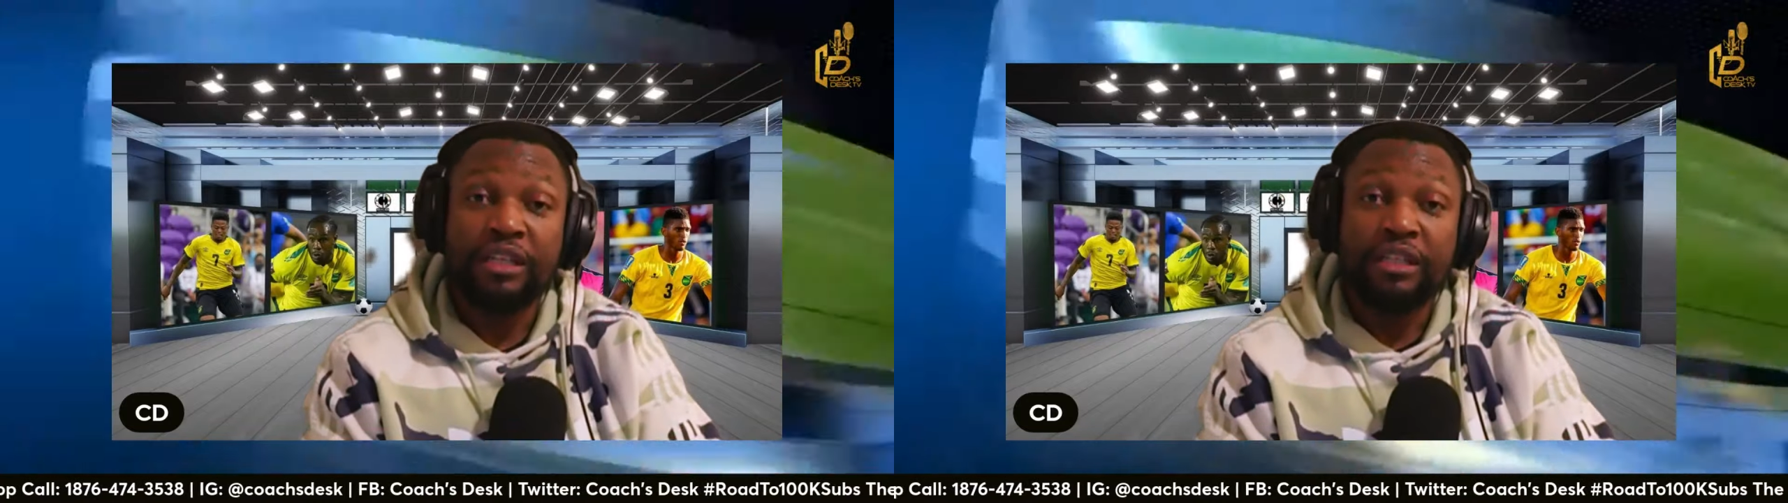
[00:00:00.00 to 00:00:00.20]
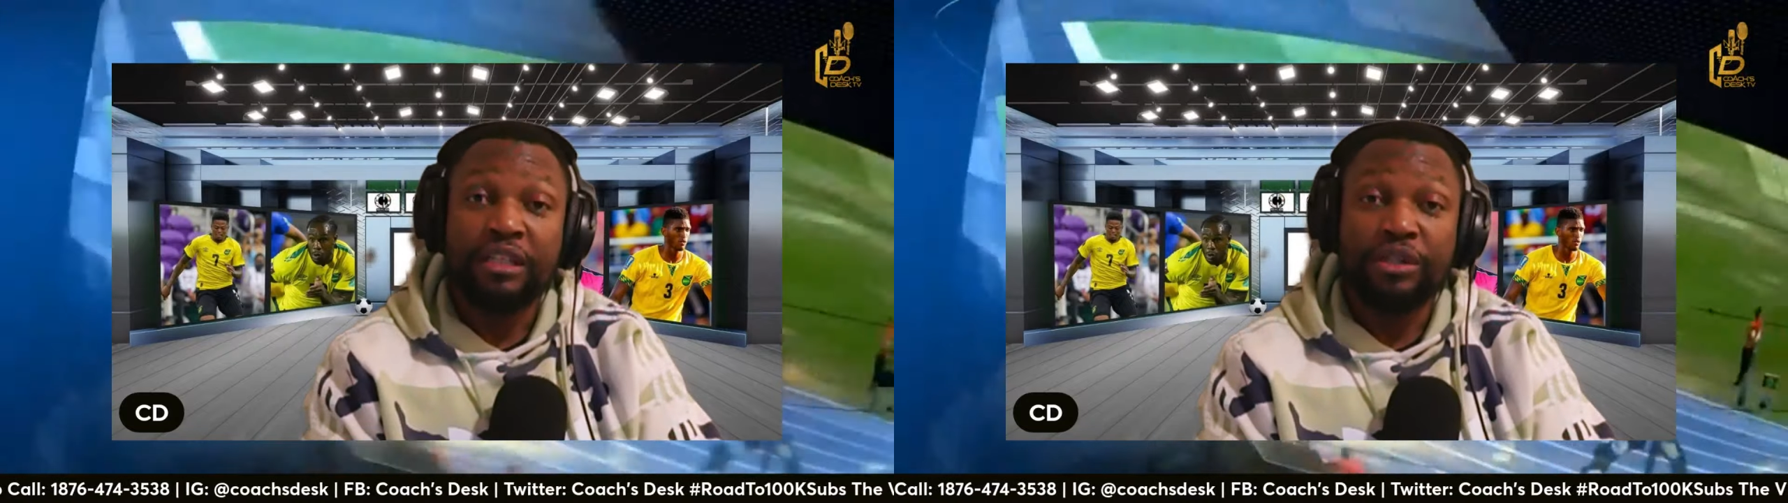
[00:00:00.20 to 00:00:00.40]

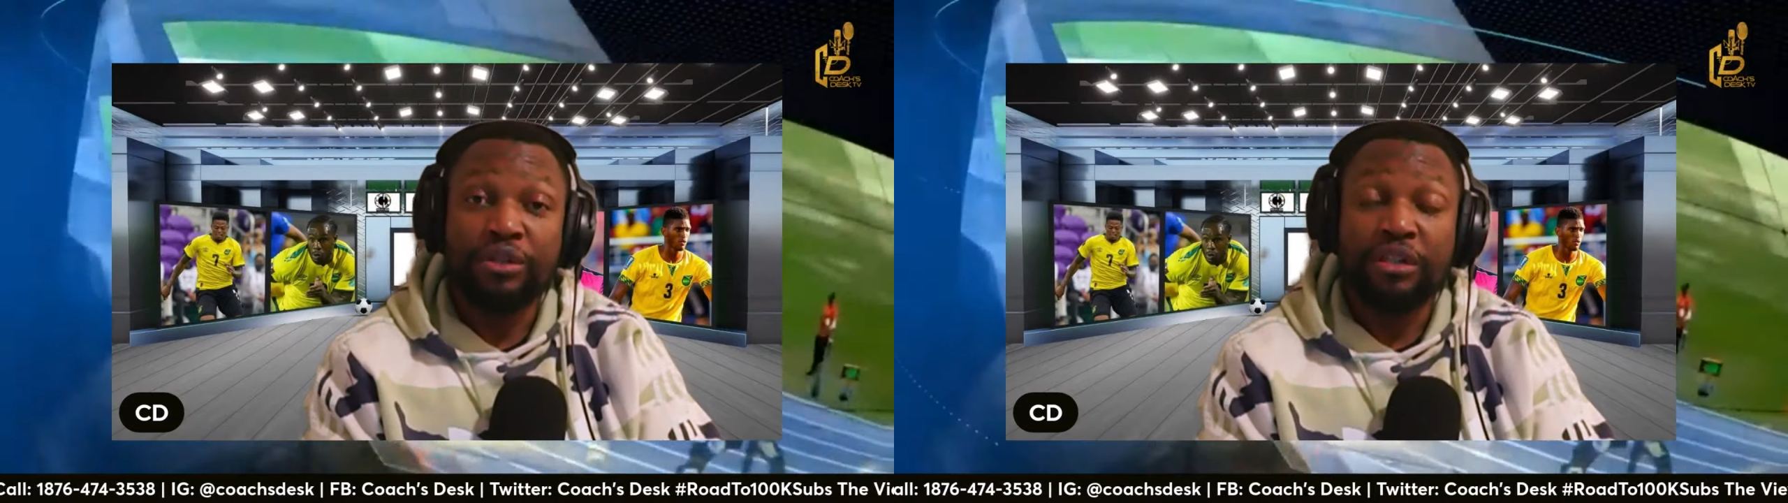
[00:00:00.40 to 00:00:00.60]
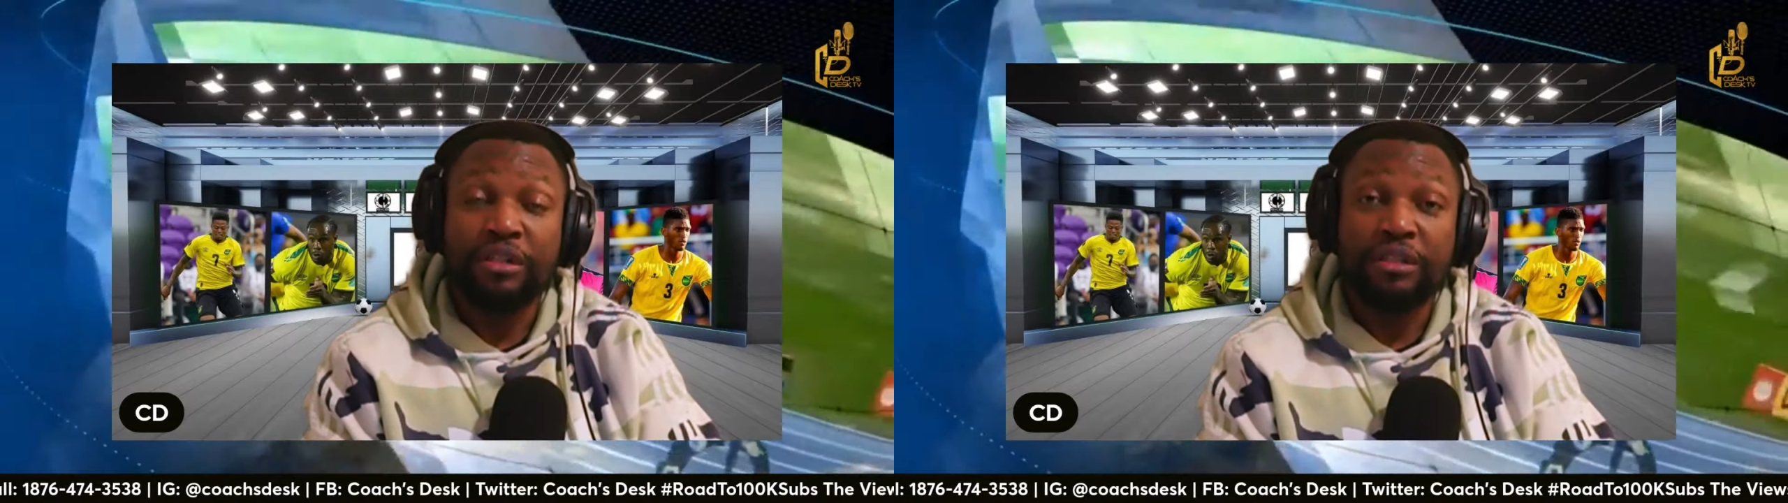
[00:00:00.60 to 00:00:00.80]
you
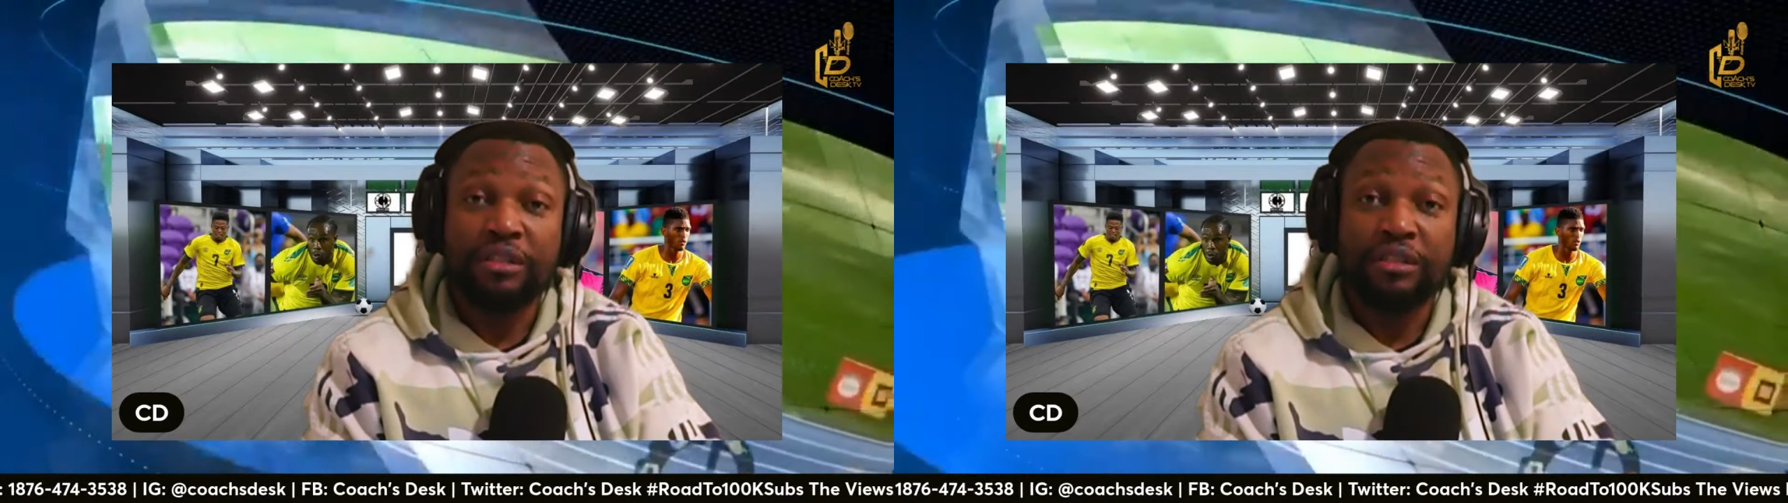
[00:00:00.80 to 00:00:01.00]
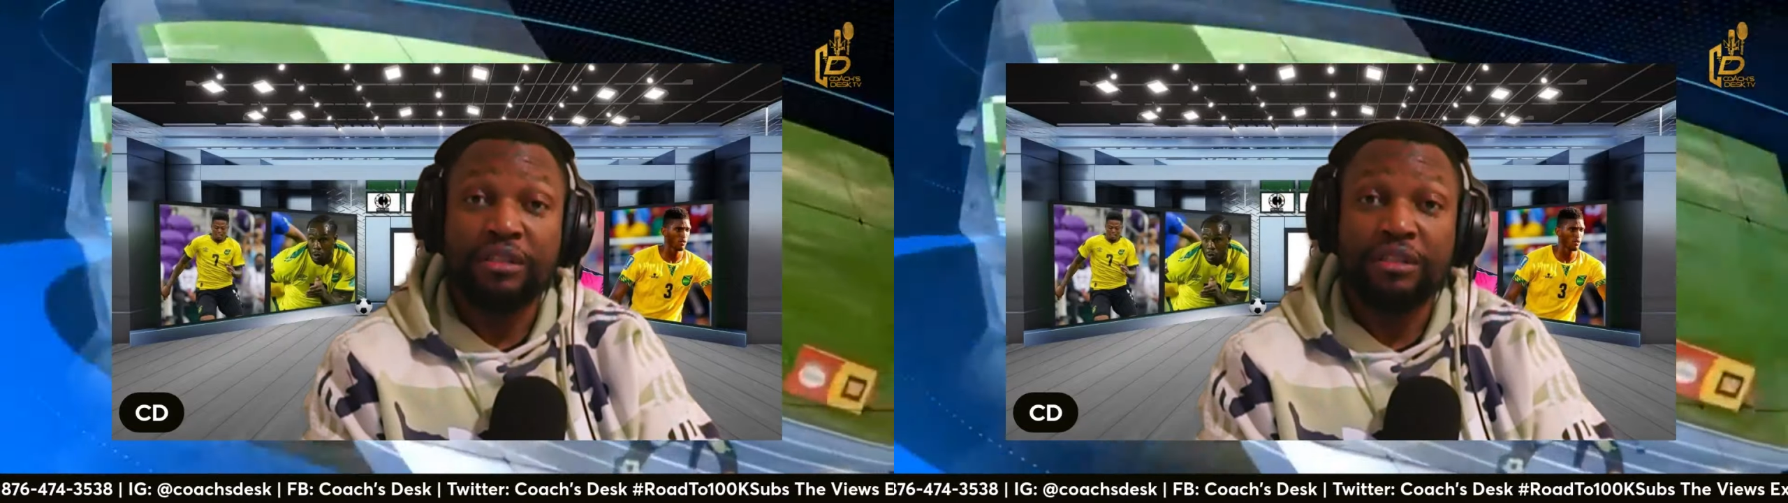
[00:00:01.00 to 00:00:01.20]
know,
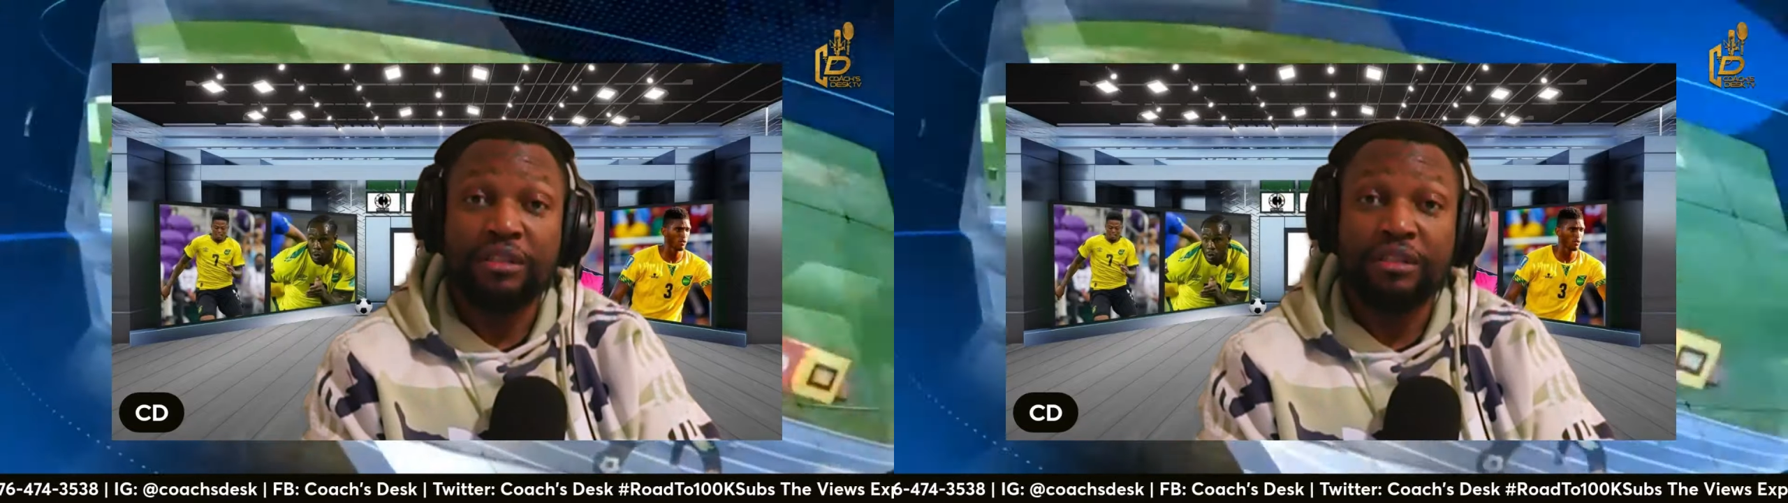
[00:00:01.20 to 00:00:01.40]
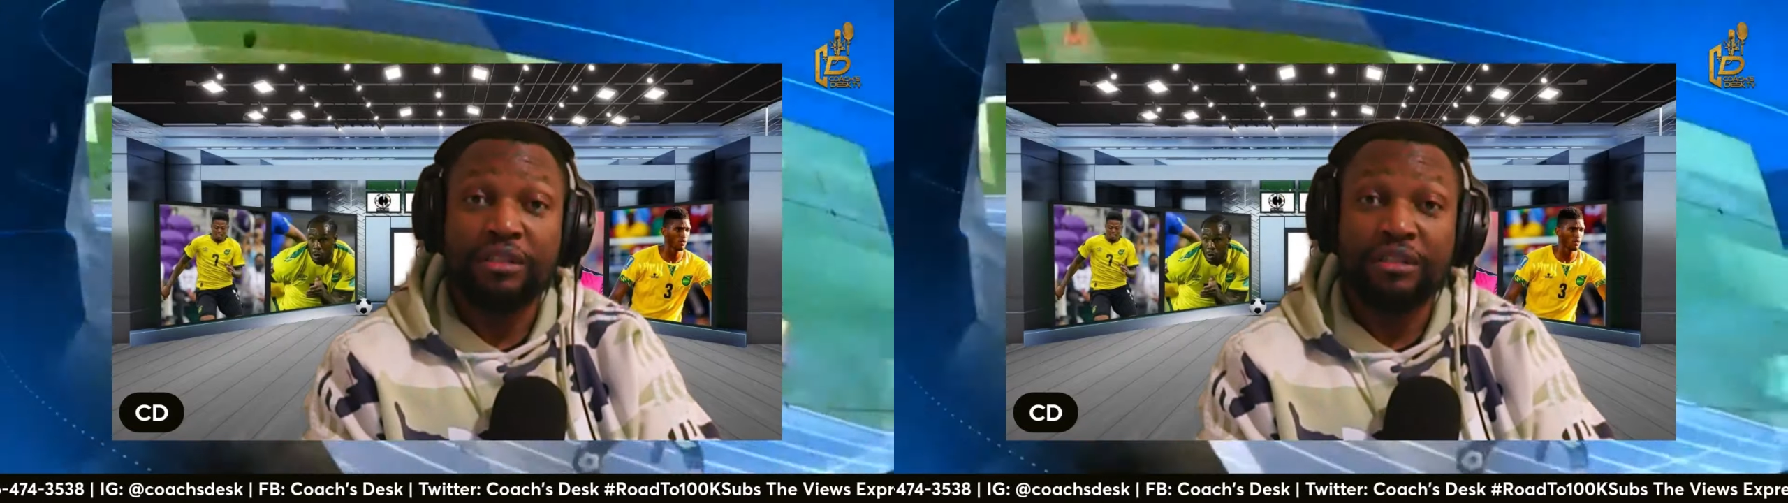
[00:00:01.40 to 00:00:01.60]

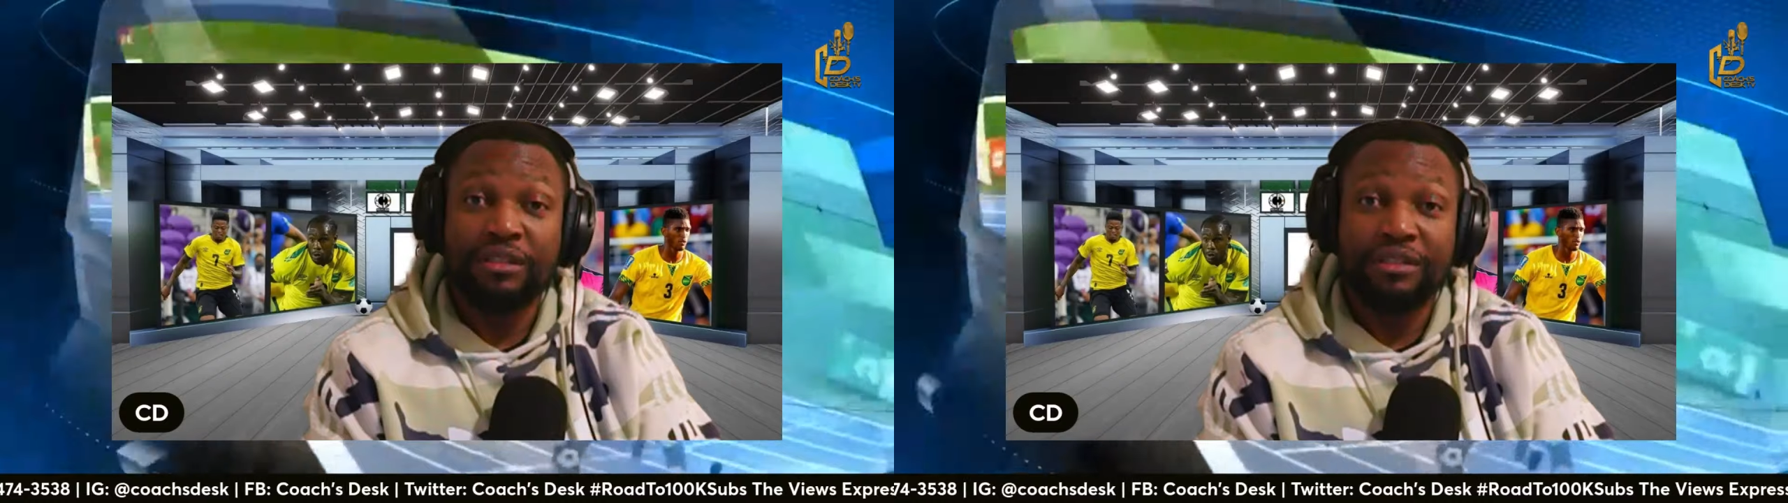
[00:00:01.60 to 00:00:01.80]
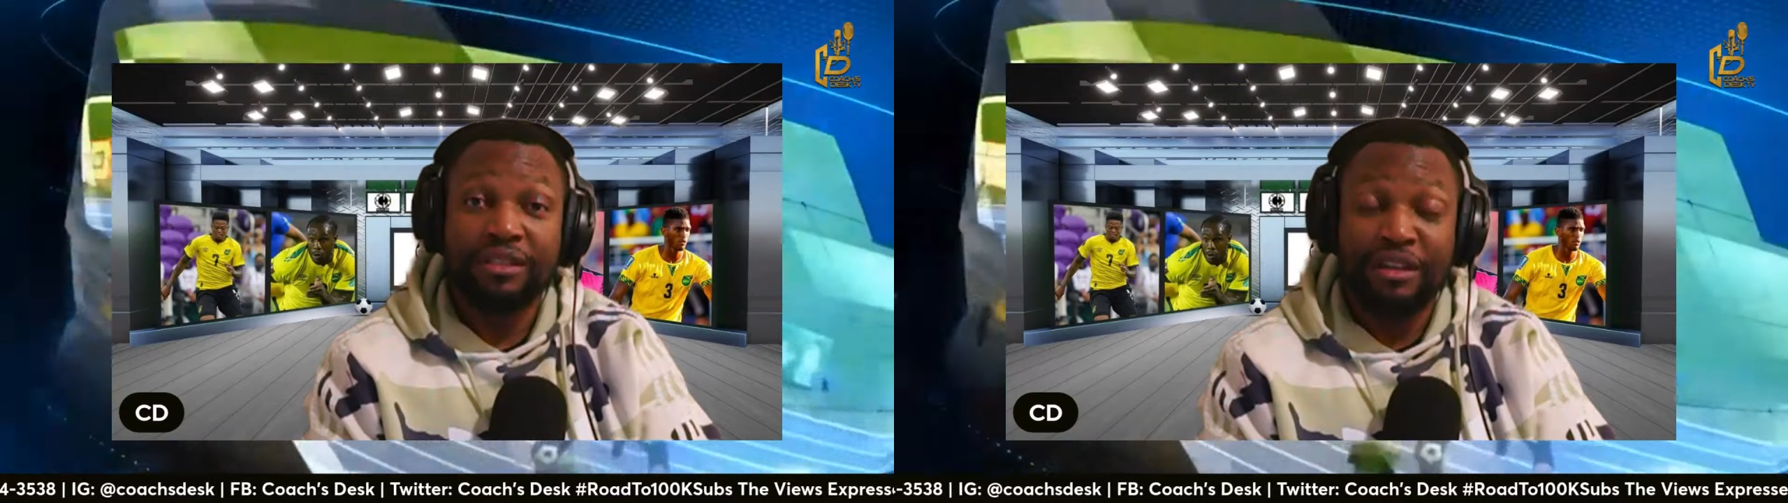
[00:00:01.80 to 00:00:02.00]

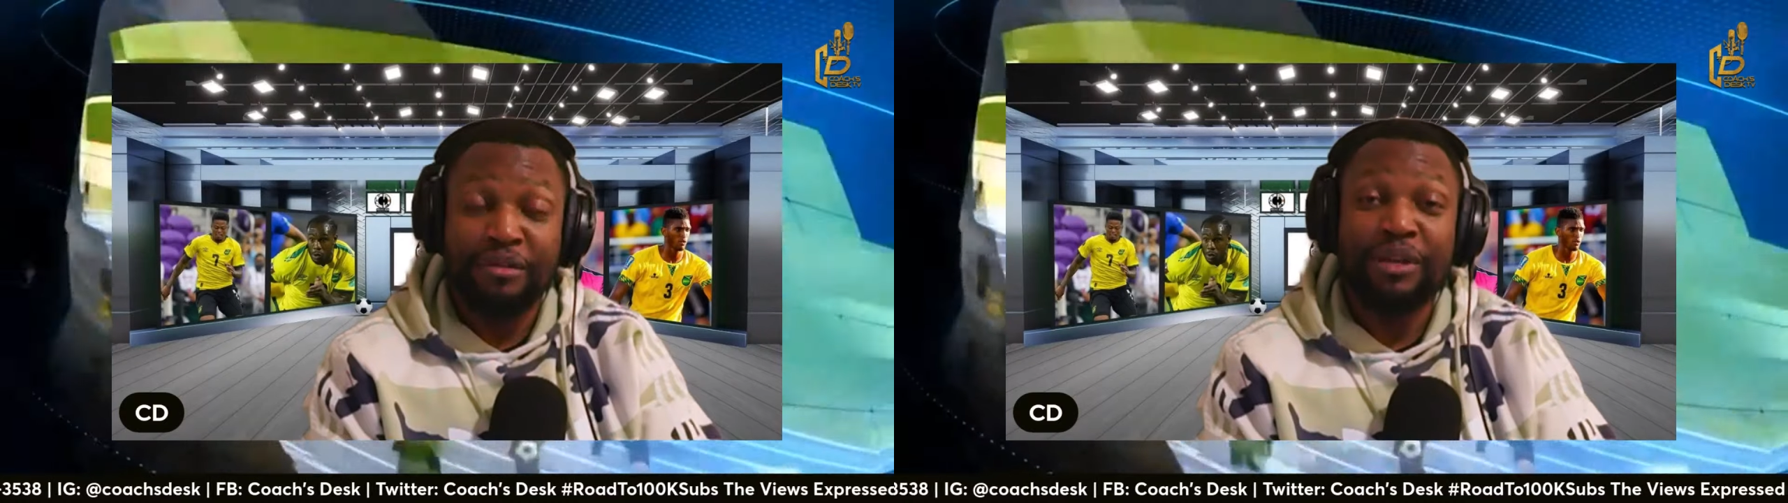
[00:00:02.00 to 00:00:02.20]
and